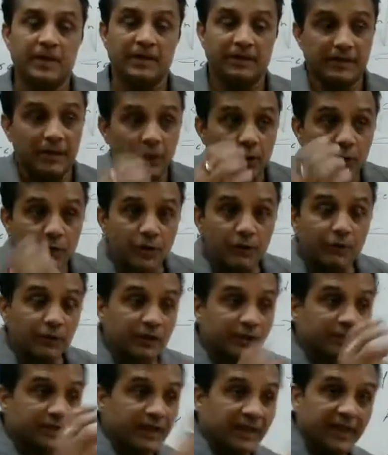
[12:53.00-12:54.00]
They're looking for
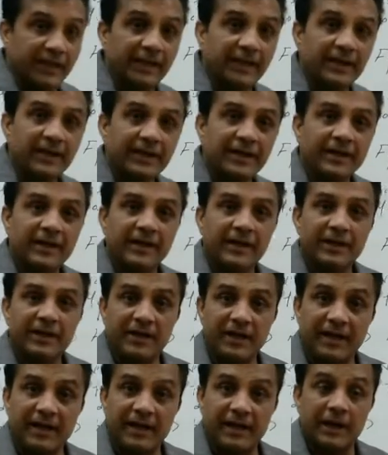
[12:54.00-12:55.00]
the tea.
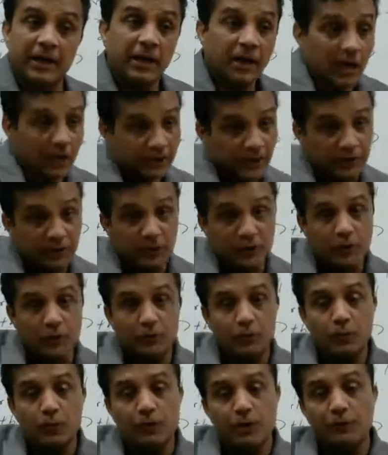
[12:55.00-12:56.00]
And then
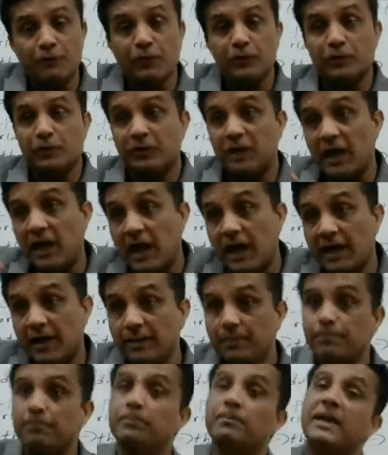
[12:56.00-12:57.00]
looking for they
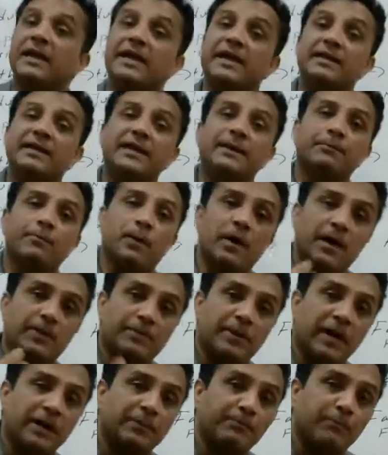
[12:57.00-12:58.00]
are making their
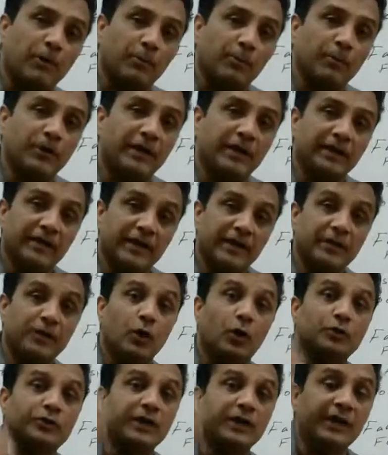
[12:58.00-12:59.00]
brand popular in
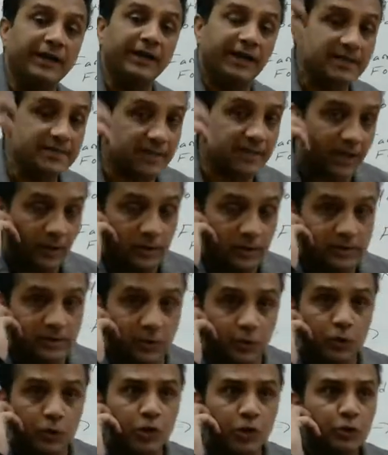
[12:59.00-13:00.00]
northern India side also.
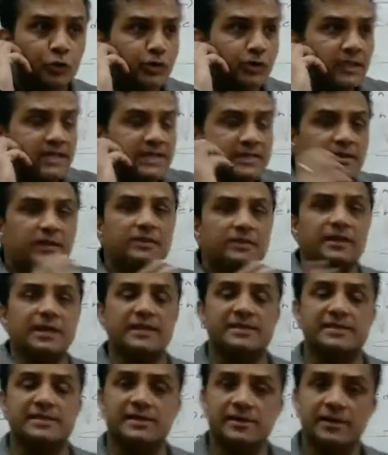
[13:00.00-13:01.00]
So these are
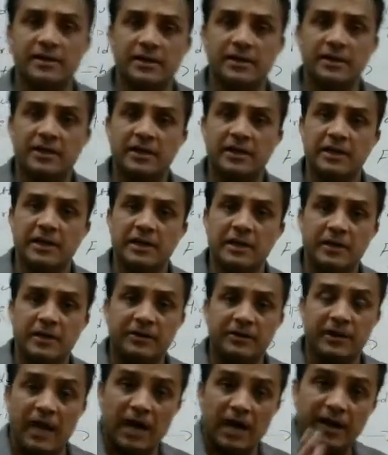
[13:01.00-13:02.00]
things.
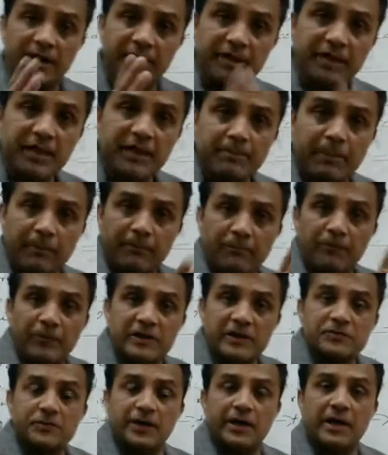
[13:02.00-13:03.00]
The R&D department
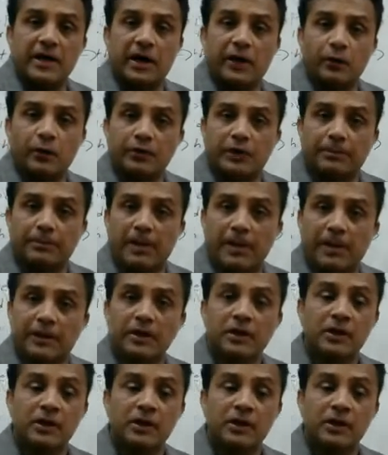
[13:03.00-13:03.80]
works very hard on their part.